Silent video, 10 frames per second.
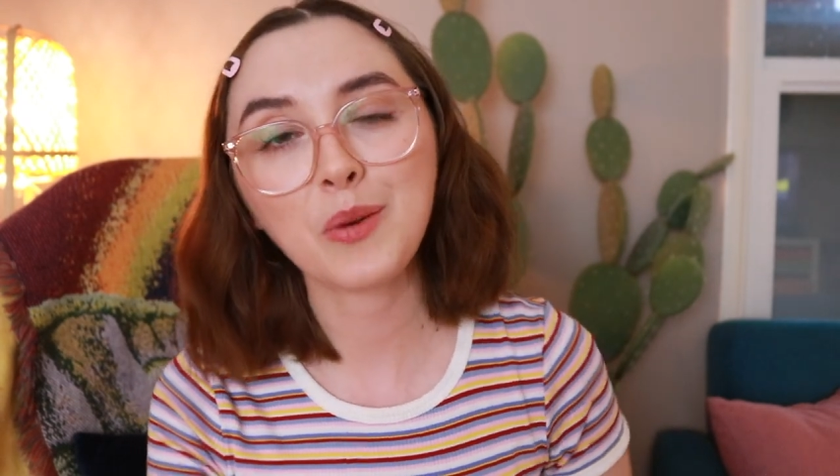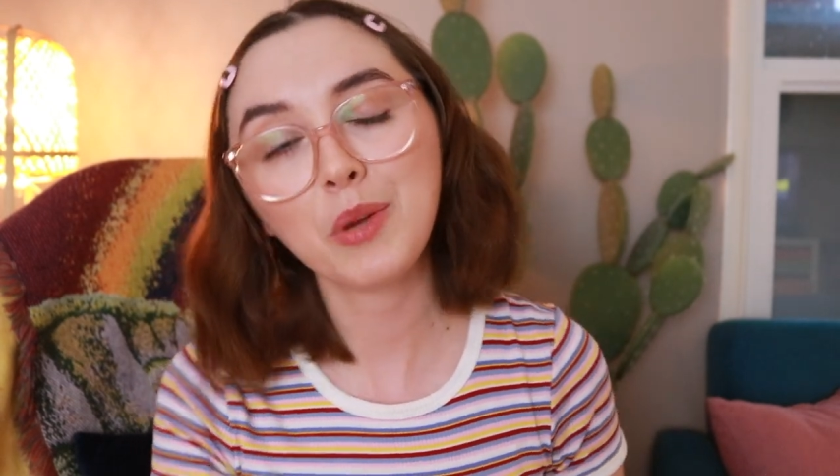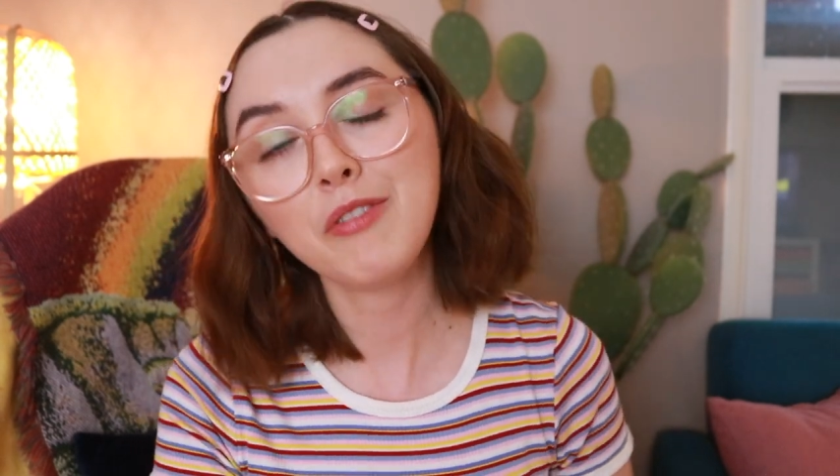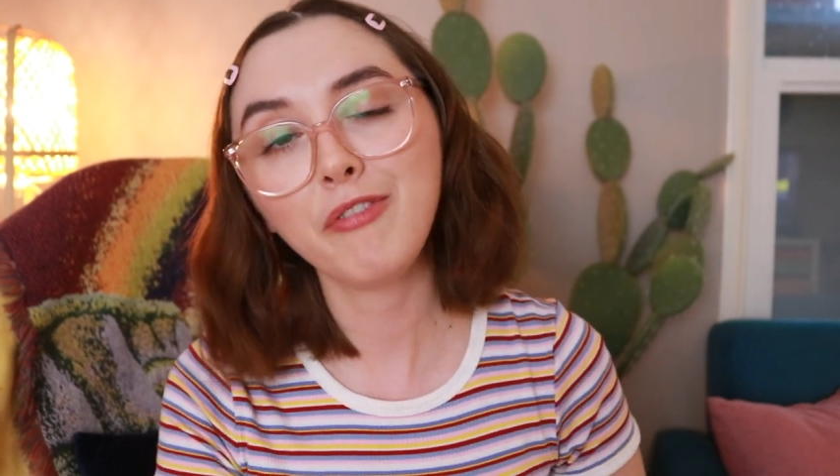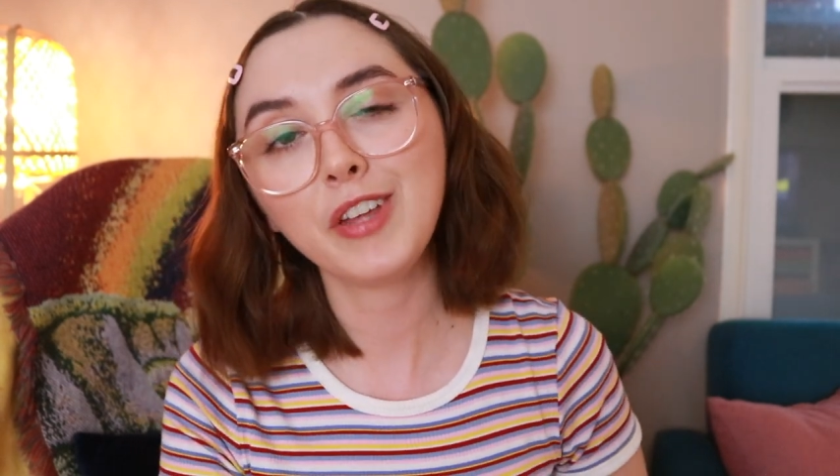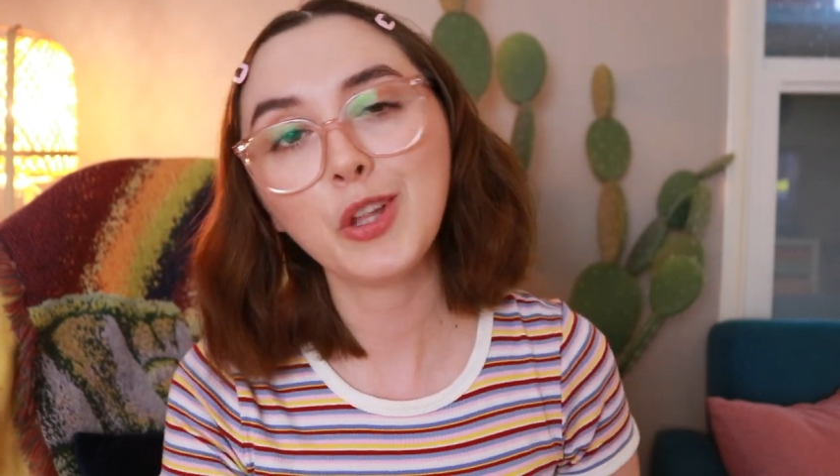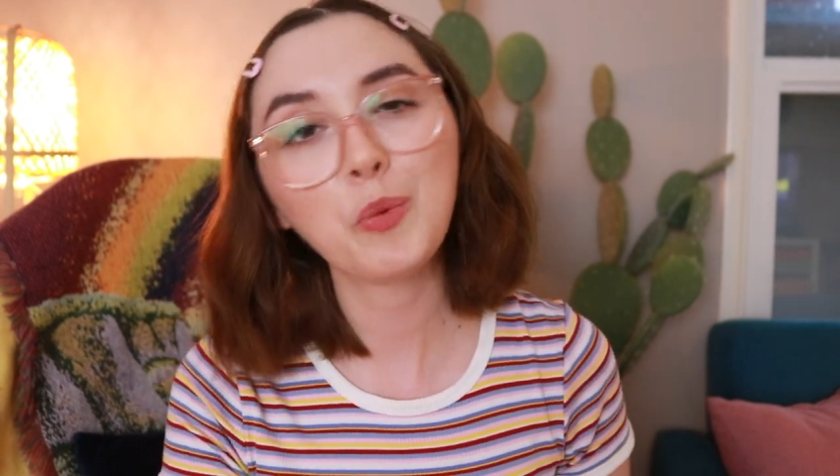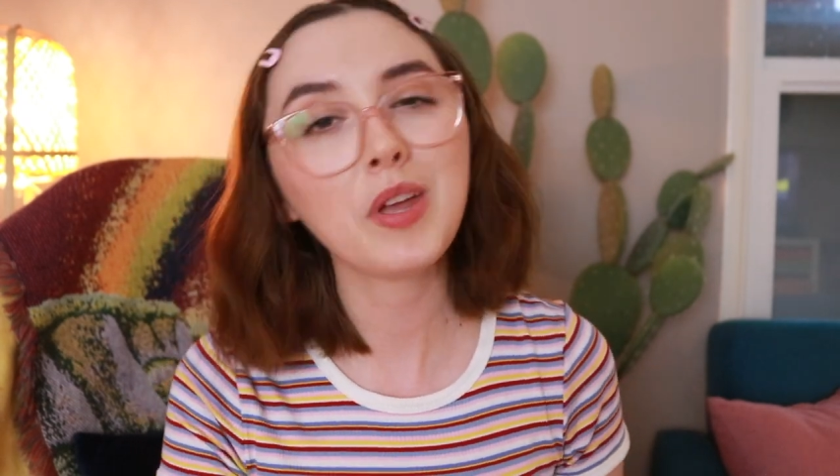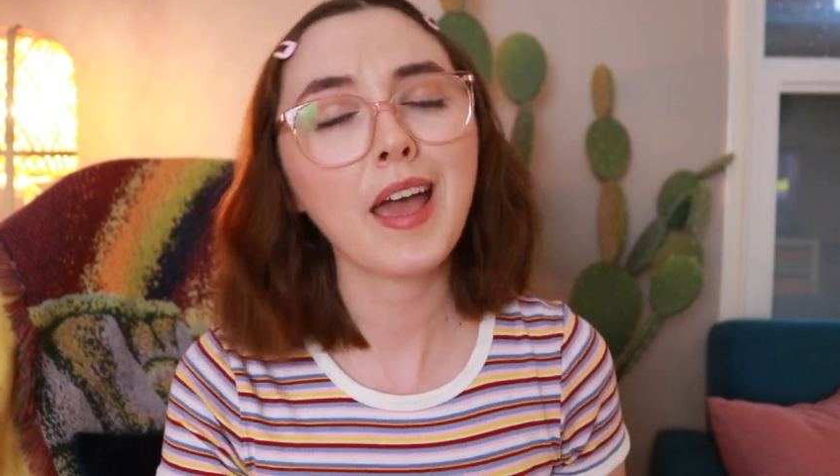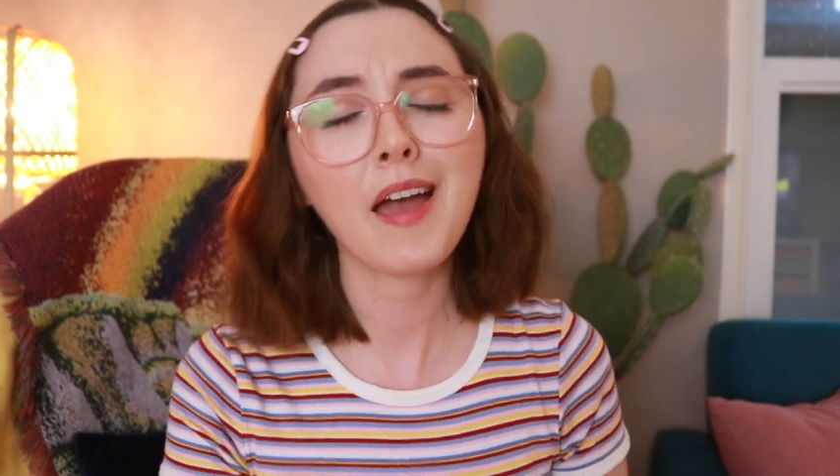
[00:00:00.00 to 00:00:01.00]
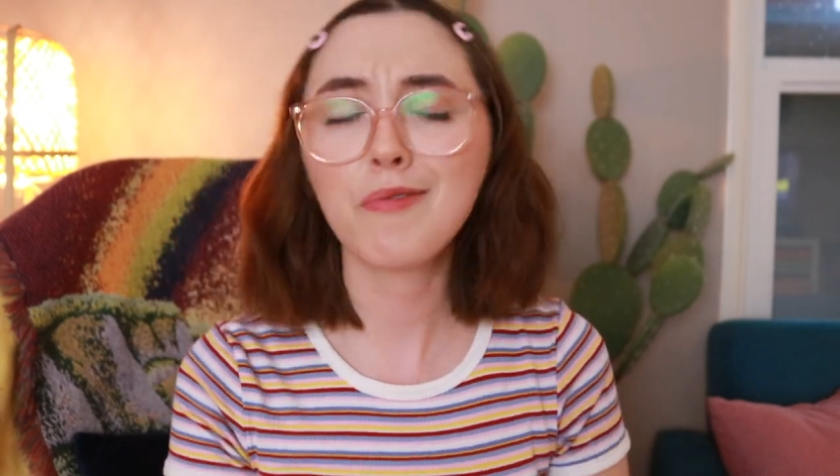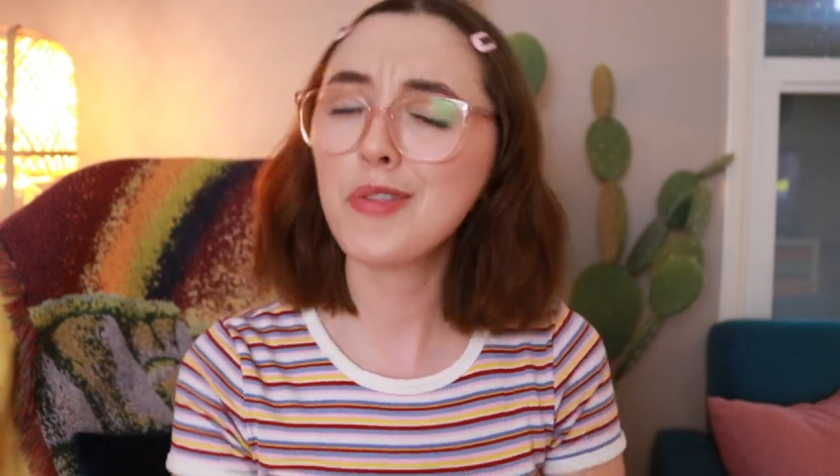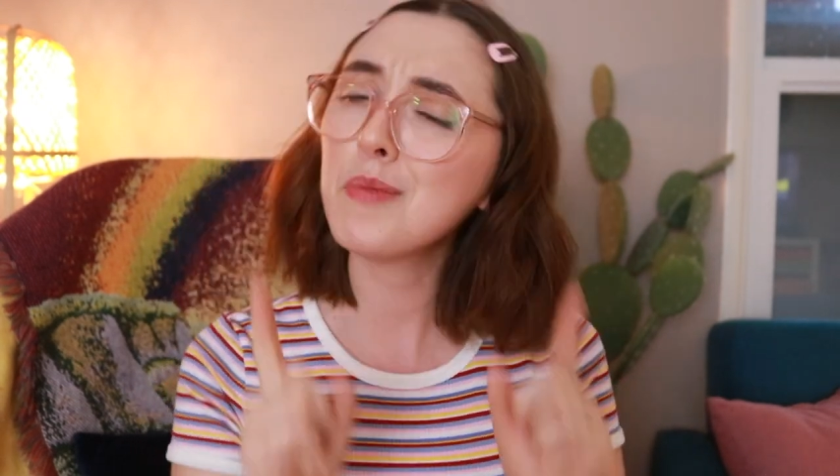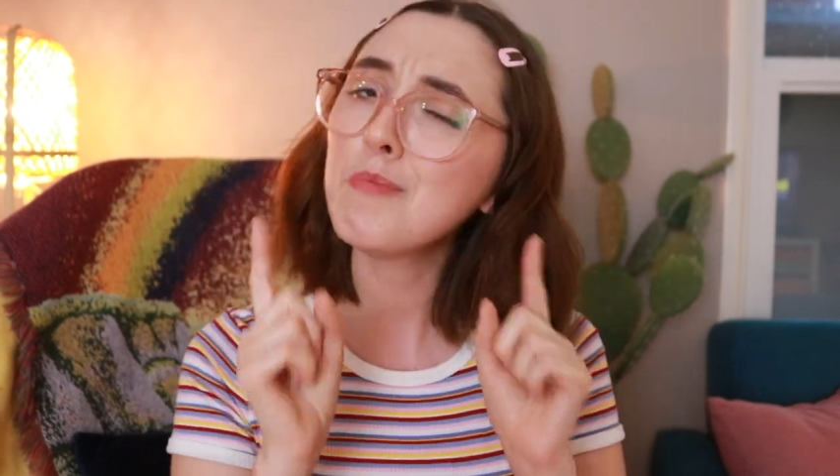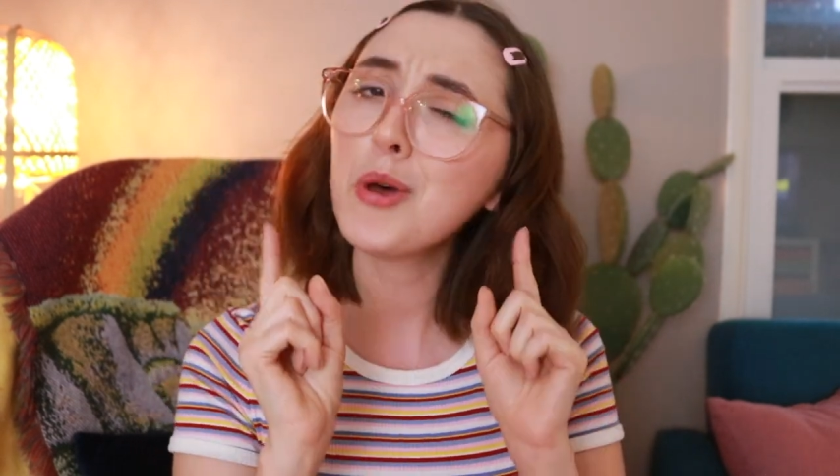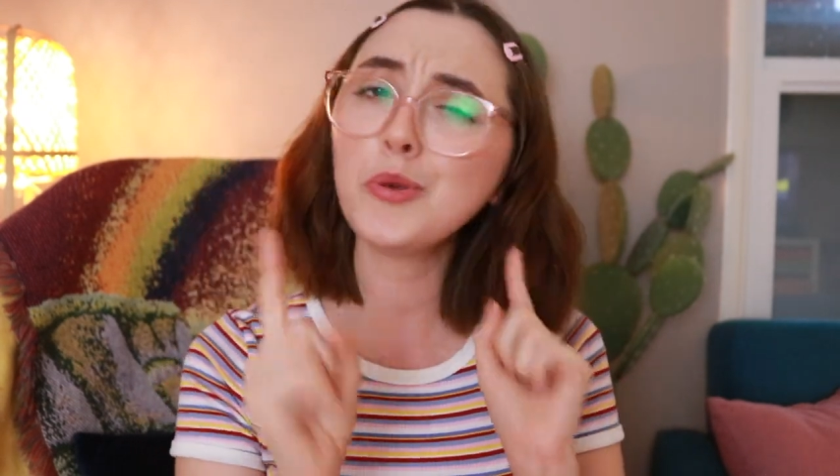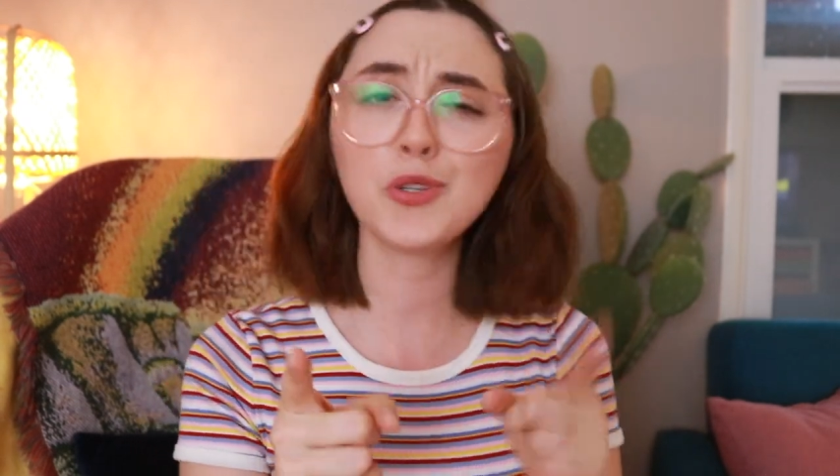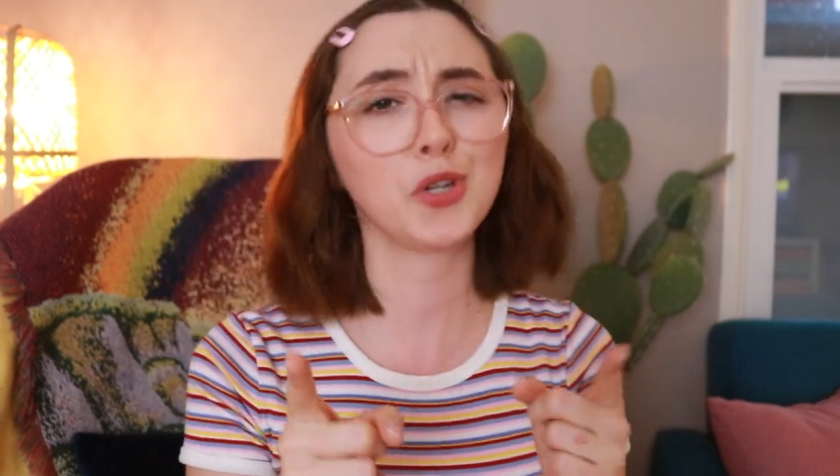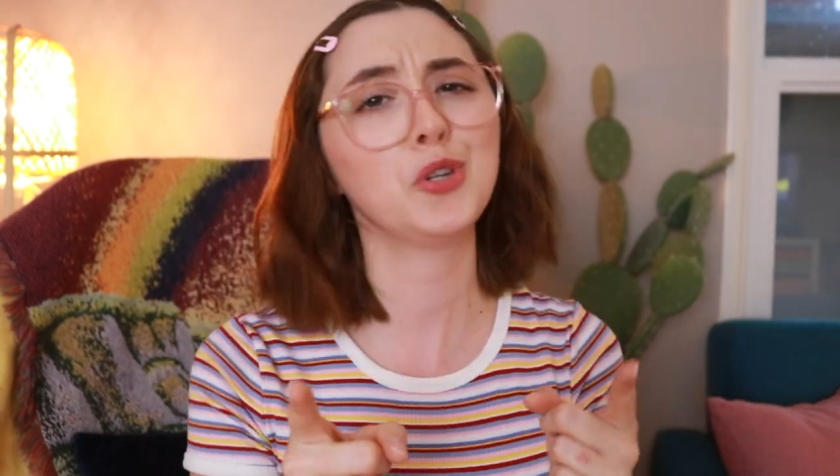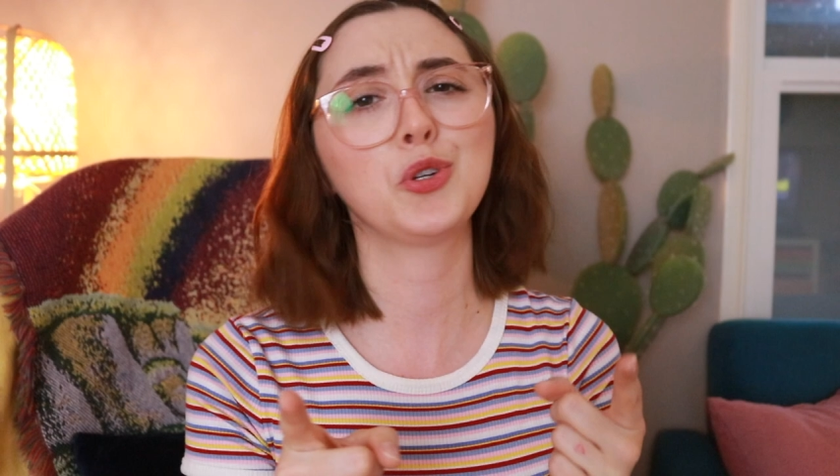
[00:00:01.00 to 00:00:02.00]
that we feel we have the
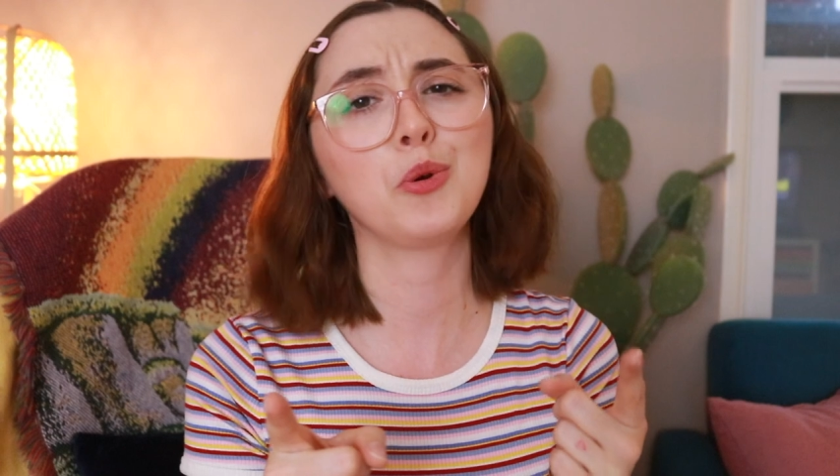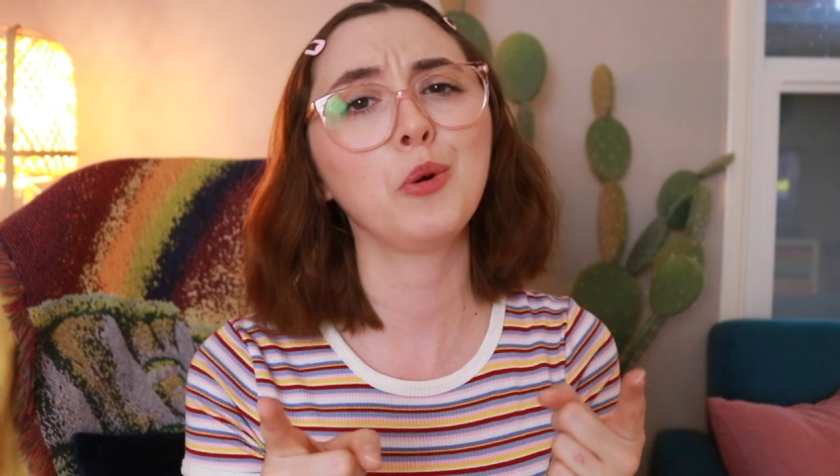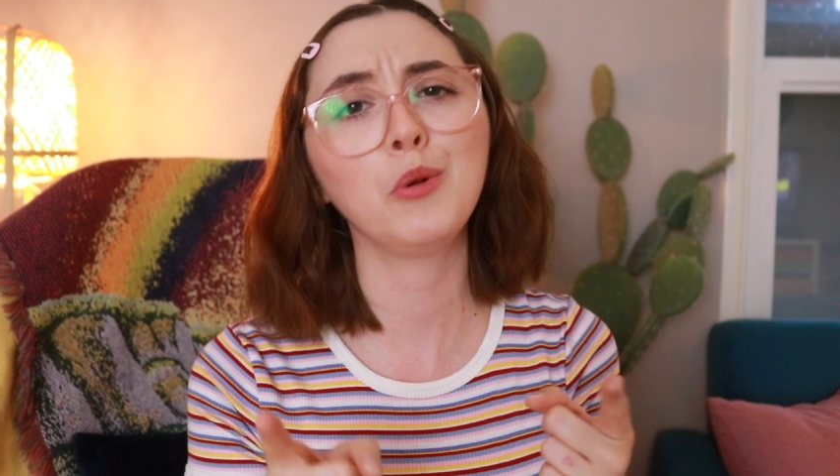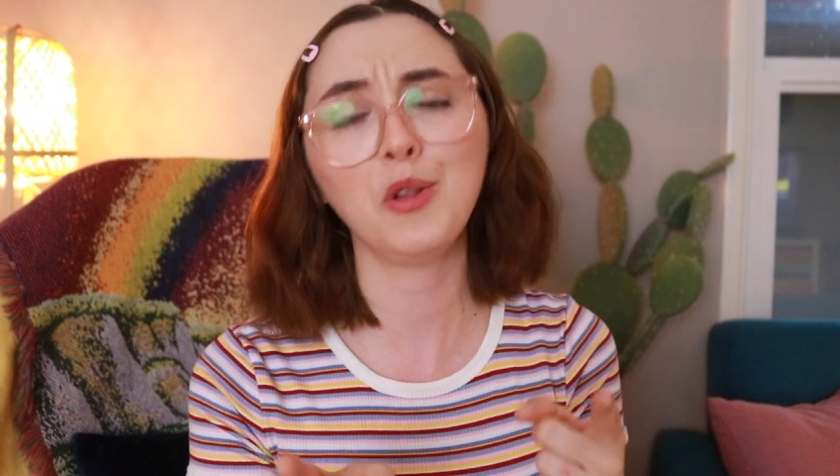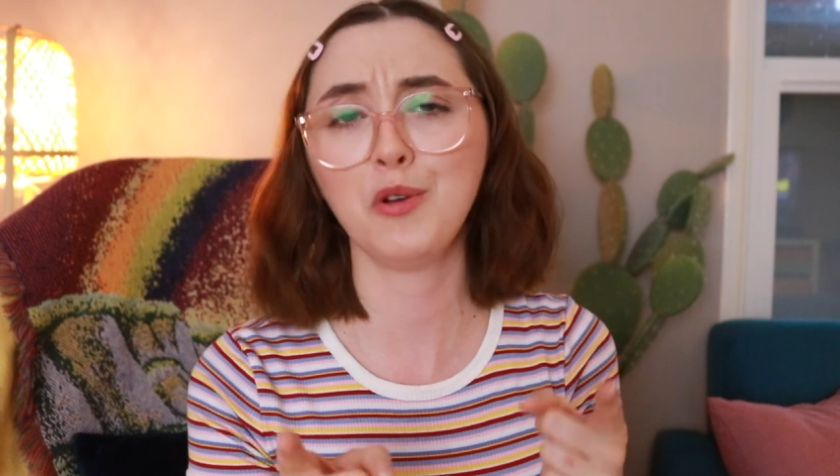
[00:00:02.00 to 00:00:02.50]
most control